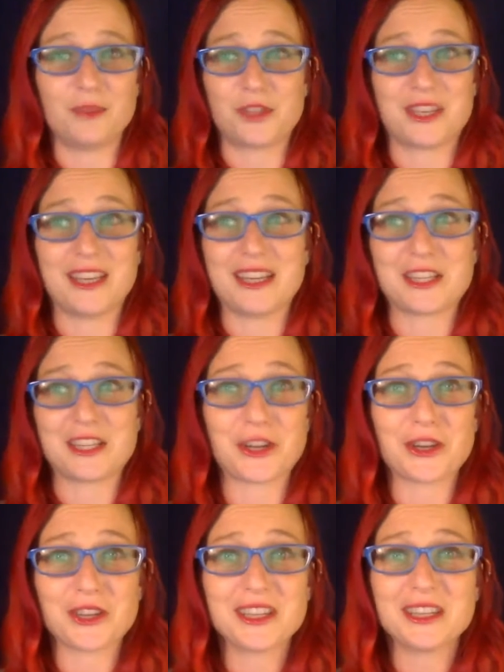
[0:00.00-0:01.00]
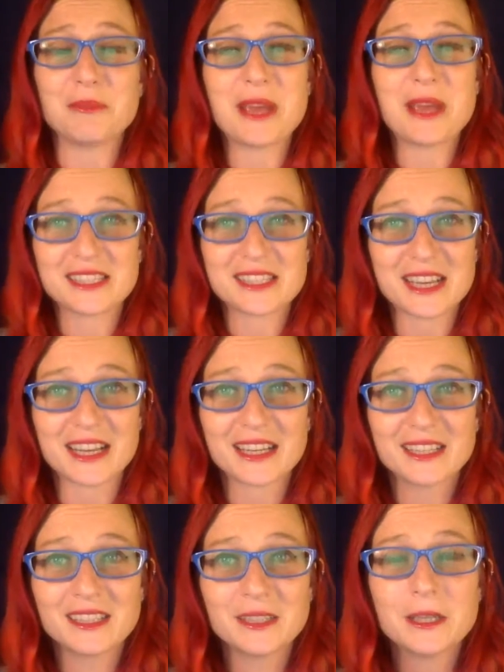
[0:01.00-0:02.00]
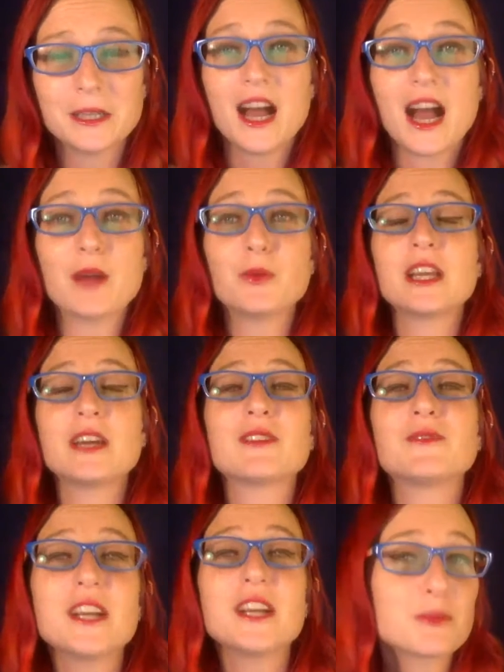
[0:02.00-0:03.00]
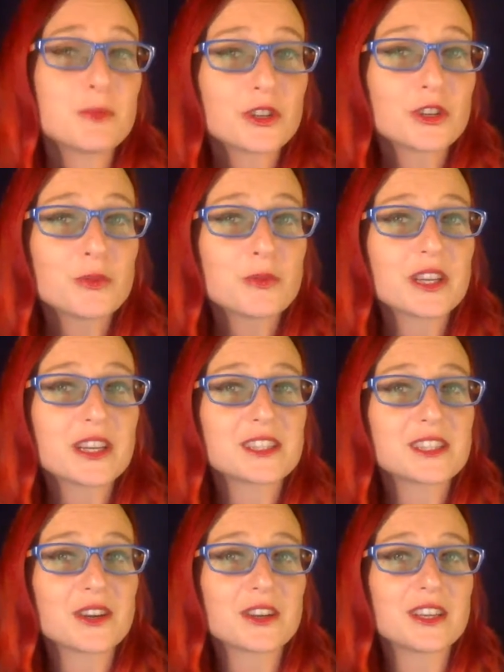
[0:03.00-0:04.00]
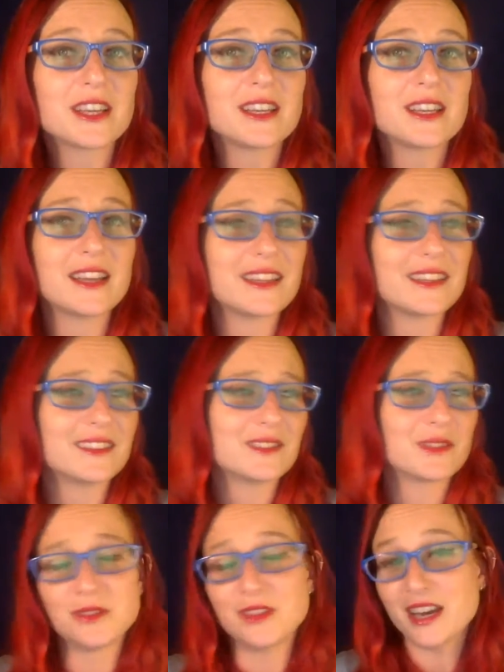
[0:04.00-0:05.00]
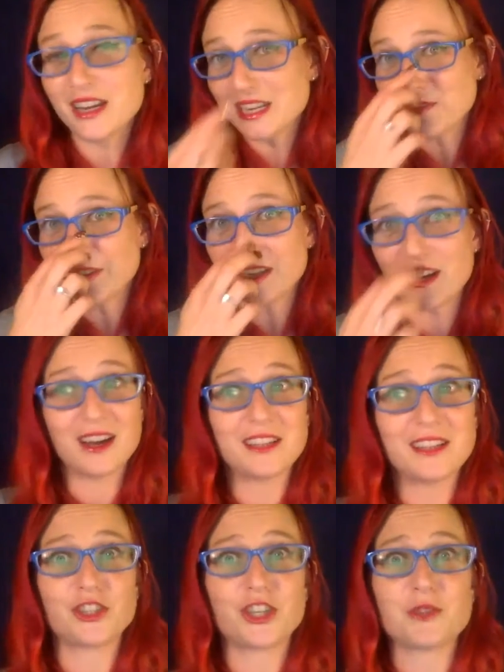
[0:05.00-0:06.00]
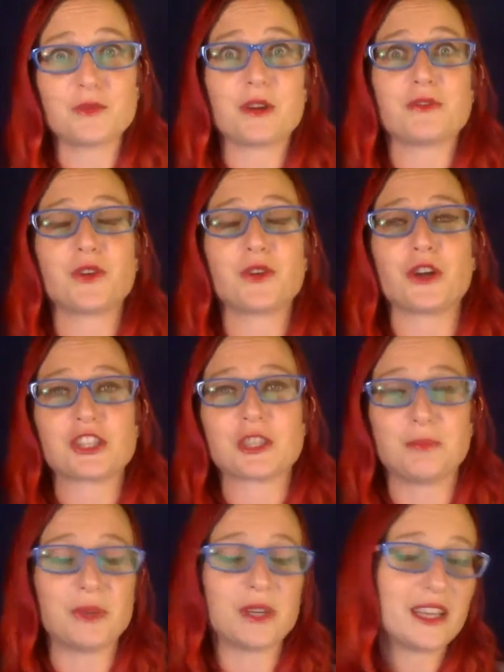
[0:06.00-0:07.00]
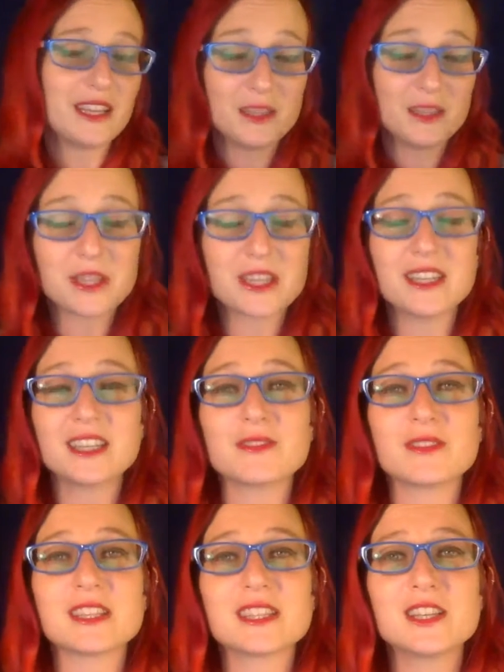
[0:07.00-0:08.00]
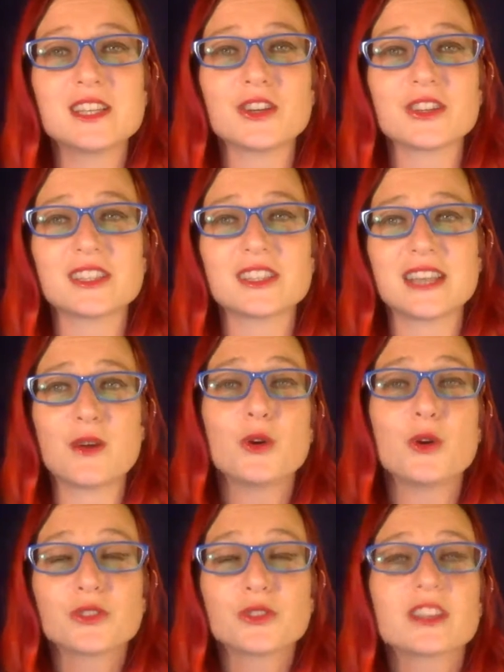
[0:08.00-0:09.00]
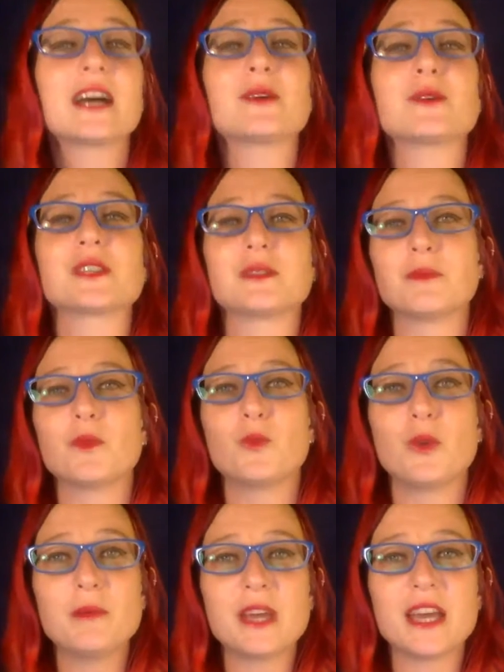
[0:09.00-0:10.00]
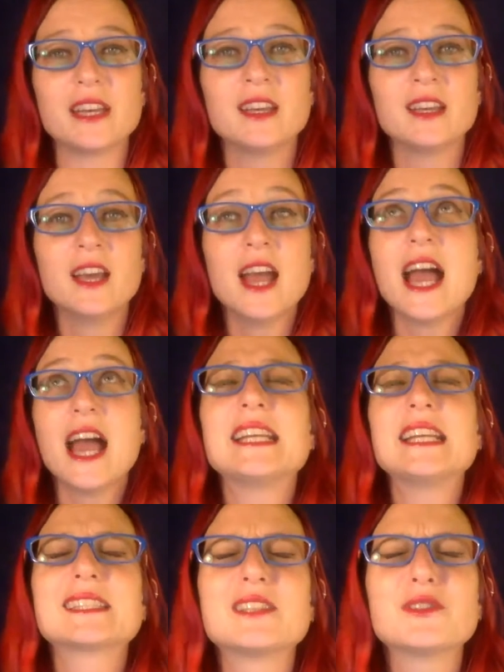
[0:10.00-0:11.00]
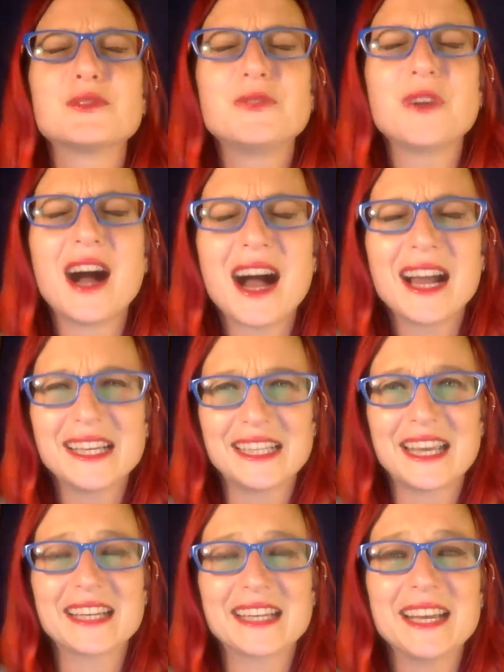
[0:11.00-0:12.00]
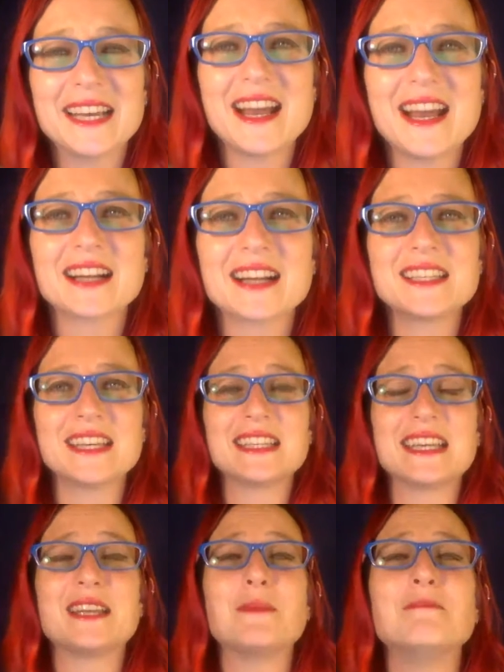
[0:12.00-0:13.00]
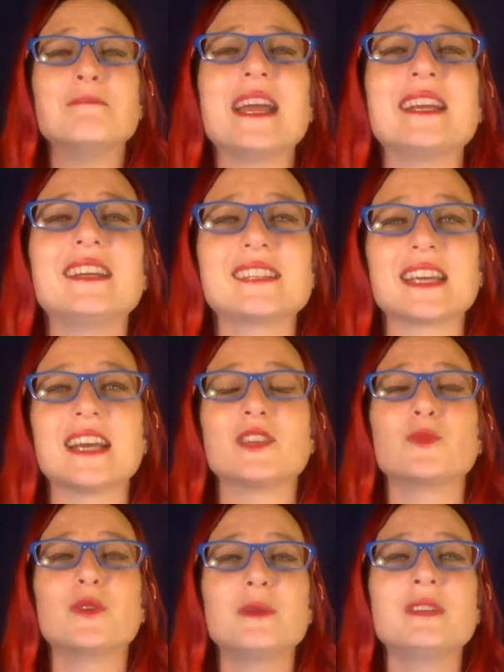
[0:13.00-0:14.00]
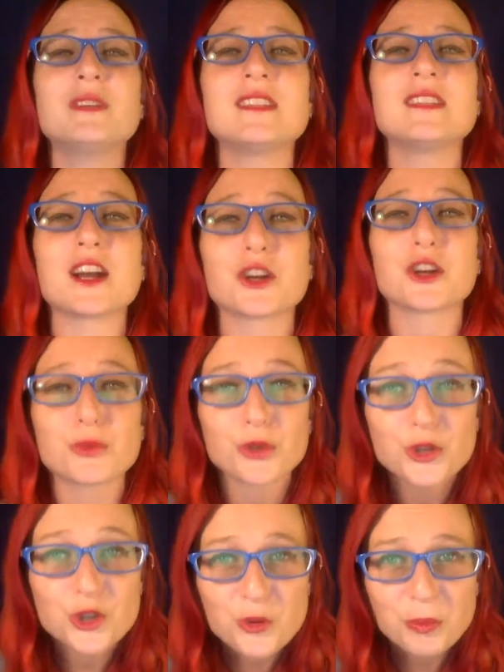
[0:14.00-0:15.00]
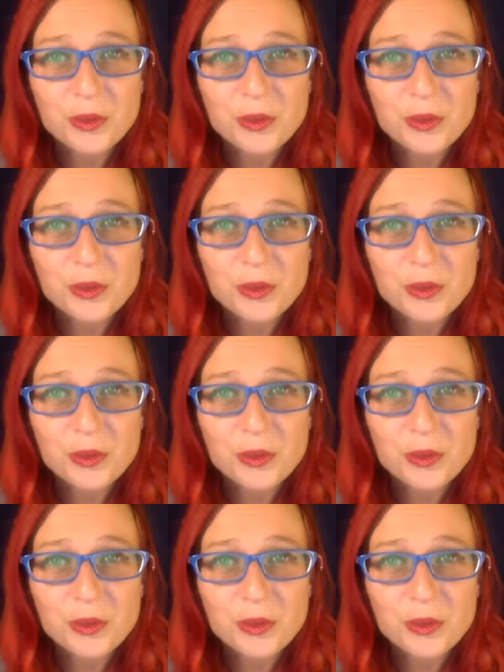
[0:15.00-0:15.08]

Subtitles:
getting started and amazing. I wouldn't have a Facebook group that I started not even on January 1st, but in the beginning of this year that's now over 1,000 women and is divine and connected and amazing. And the women in that group